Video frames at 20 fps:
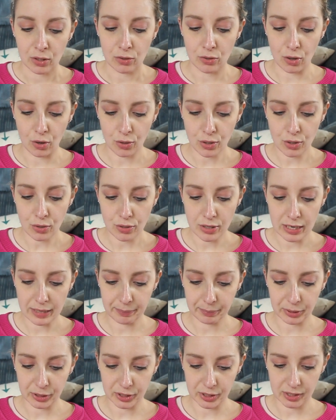Know your
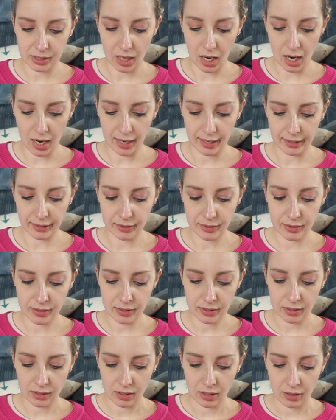nipple
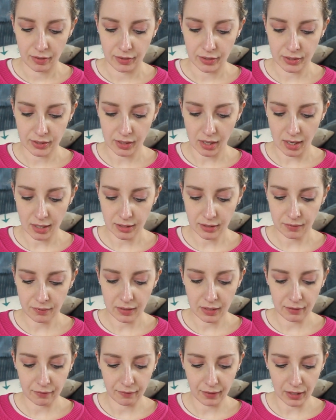size, the size of
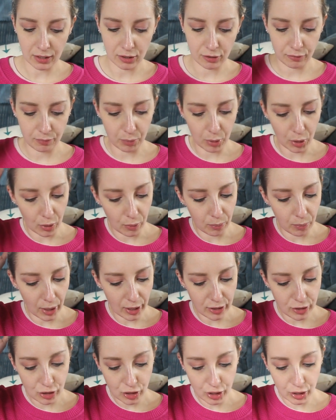the Effective Pro
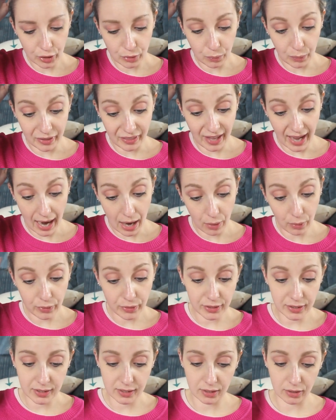breast shield without
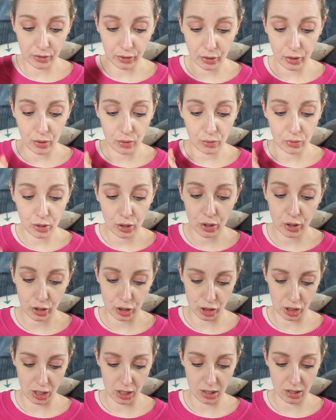the silicone
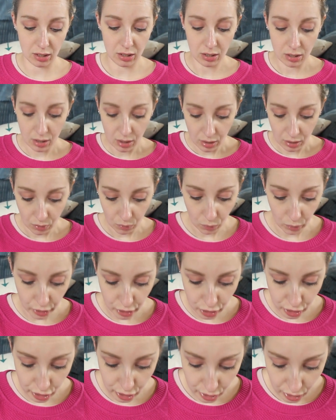cushion,
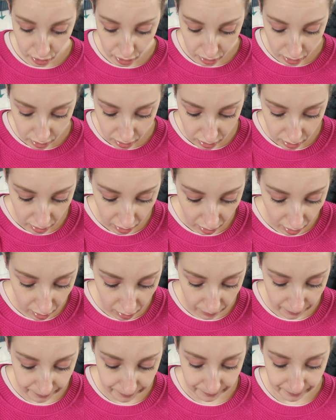which
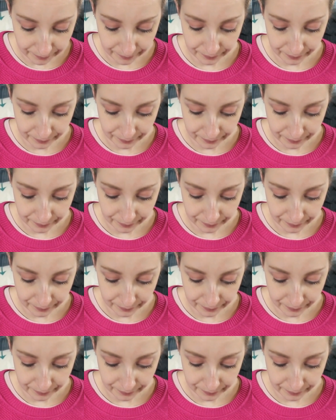um,